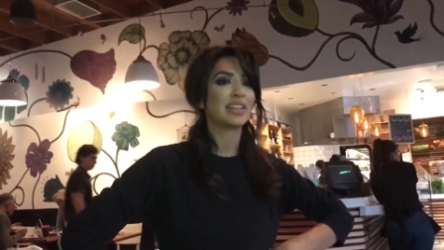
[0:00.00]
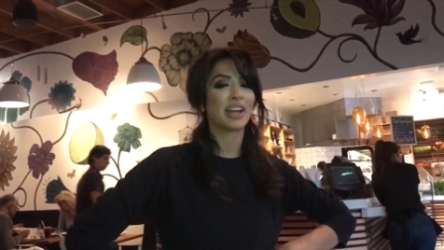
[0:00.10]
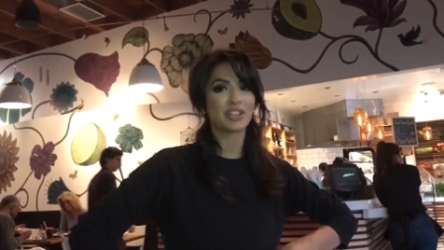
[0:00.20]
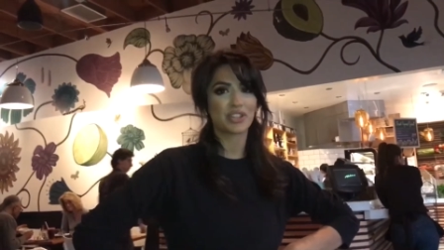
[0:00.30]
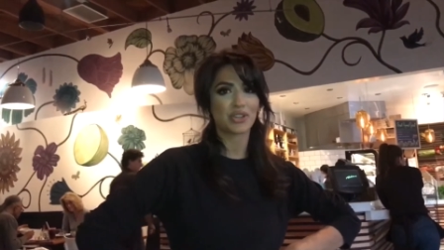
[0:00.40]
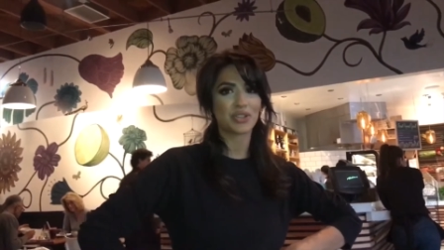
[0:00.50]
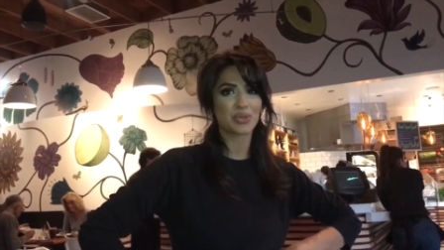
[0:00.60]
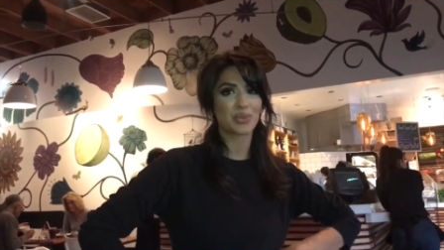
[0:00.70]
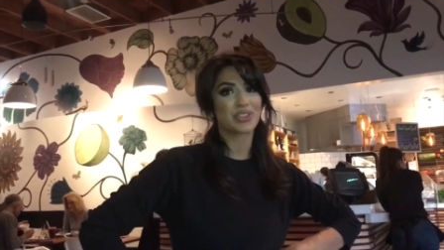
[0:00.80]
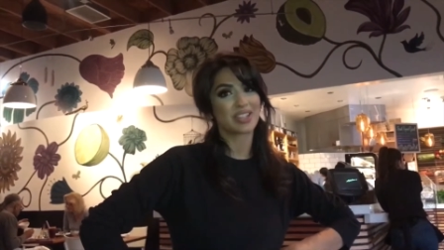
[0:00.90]

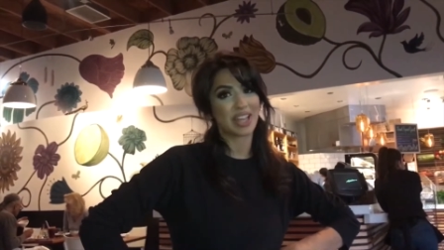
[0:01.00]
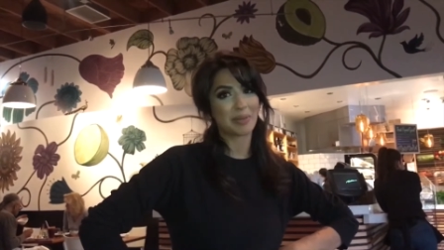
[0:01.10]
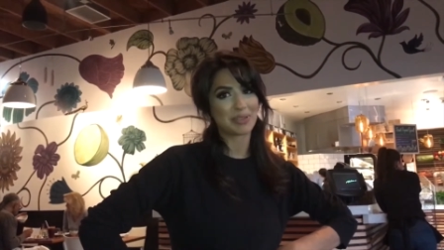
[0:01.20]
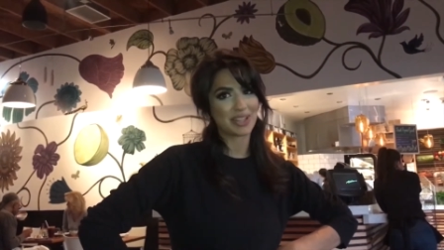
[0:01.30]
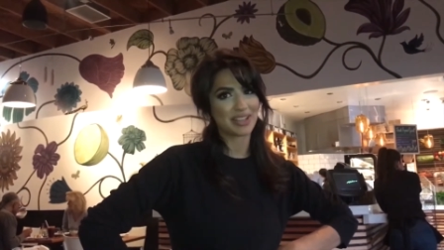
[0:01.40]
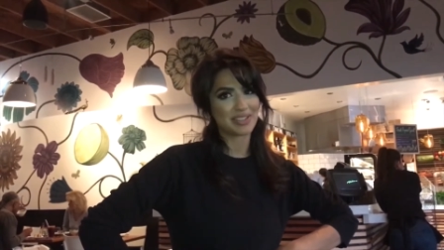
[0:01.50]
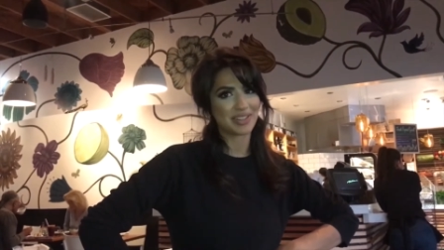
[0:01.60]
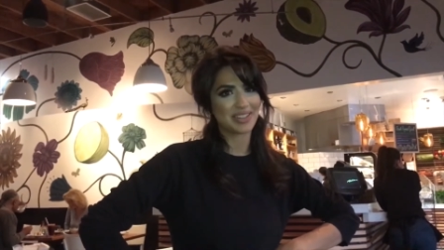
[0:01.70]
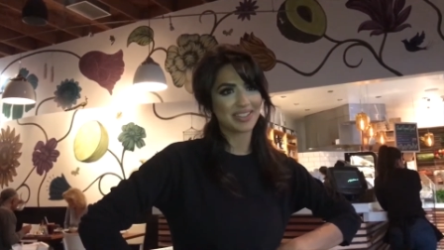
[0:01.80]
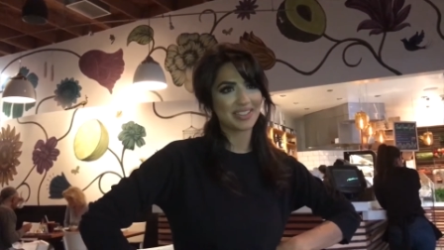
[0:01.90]
nachos, which is
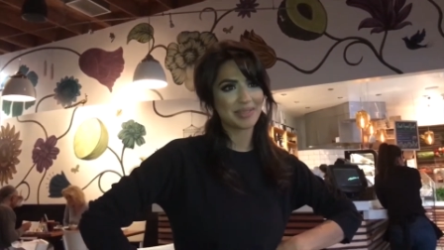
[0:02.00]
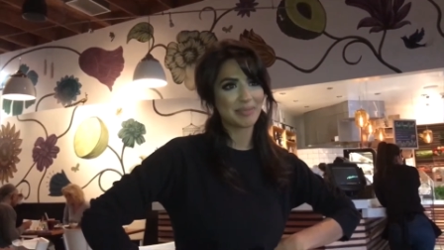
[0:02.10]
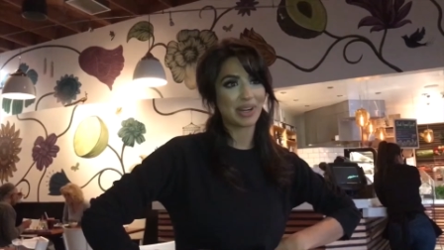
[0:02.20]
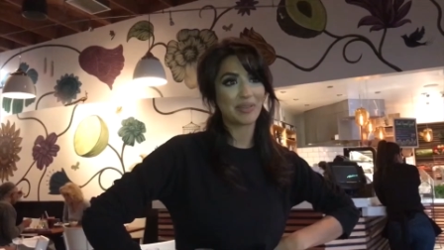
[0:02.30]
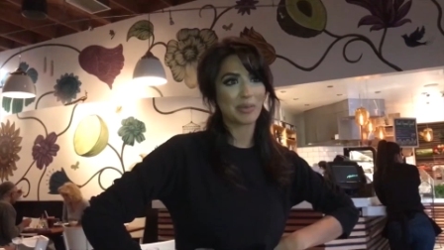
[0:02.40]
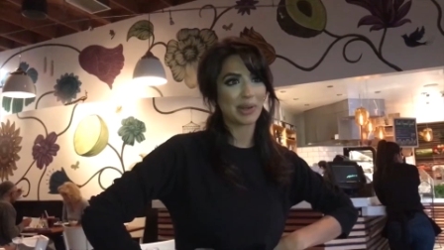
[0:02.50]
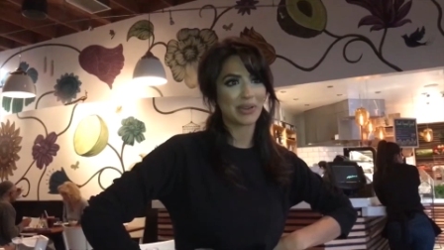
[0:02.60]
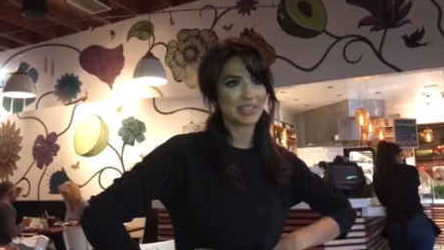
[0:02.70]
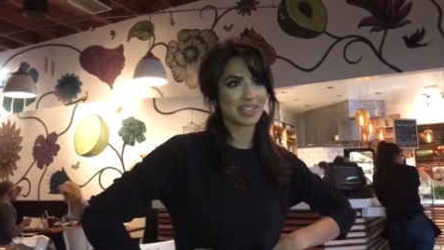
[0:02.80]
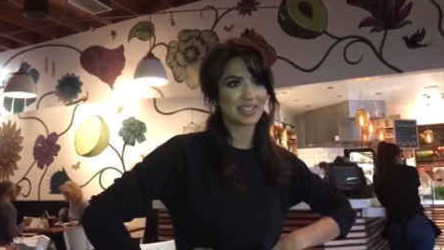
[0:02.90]
appetizer, but
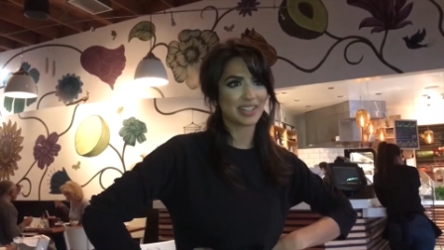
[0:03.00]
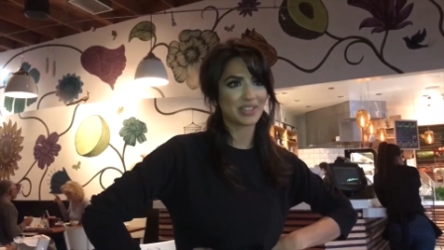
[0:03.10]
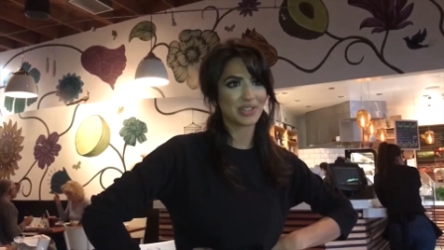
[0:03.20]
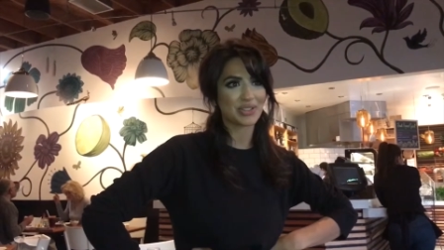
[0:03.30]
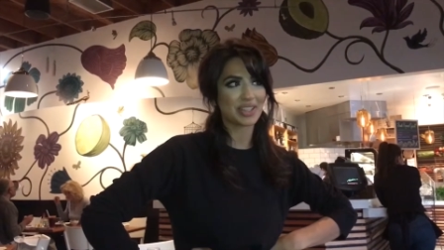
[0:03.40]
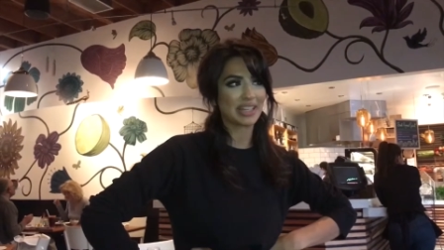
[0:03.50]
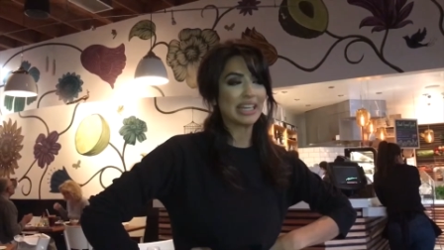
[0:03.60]
everybody always gets lunches.